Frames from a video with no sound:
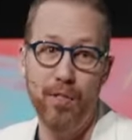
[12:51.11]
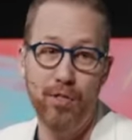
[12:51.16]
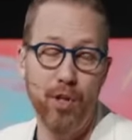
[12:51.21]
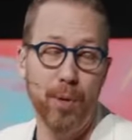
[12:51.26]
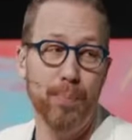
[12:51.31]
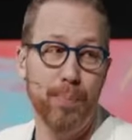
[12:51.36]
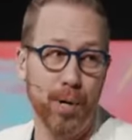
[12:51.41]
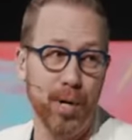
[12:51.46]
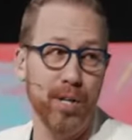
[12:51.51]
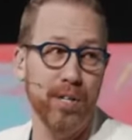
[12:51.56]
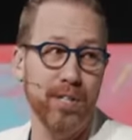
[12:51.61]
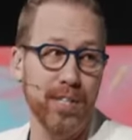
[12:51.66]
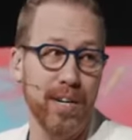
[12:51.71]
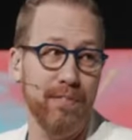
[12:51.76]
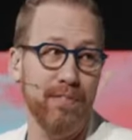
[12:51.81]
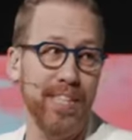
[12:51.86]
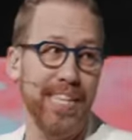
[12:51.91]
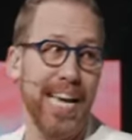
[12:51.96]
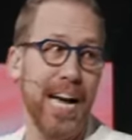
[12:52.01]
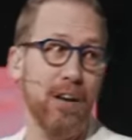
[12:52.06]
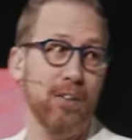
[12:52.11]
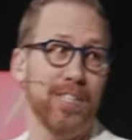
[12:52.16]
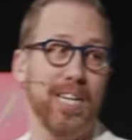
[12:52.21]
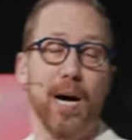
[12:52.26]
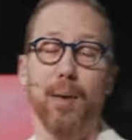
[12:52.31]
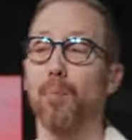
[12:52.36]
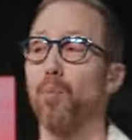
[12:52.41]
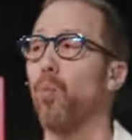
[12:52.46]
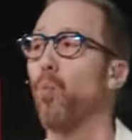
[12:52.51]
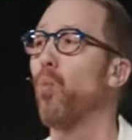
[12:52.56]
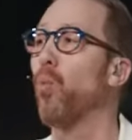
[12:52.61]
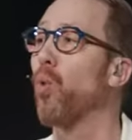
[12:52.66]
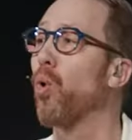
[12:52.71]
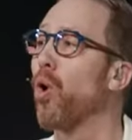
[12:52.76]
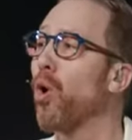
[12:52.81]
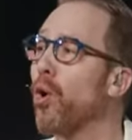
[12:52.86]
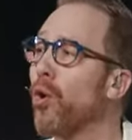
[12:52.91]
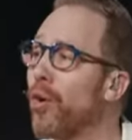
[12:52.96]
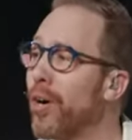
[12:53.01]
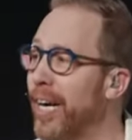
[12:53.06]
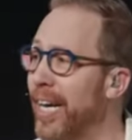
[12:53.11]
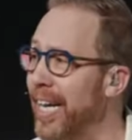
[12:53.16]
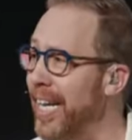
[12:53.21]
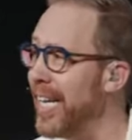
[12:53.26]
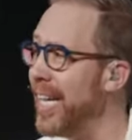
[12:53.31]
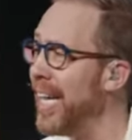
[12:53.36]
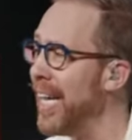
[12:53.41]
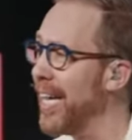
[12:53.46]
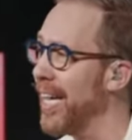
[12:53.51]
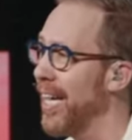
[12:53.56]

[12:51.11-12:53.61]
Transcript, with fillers: the burden of the outcome. Worry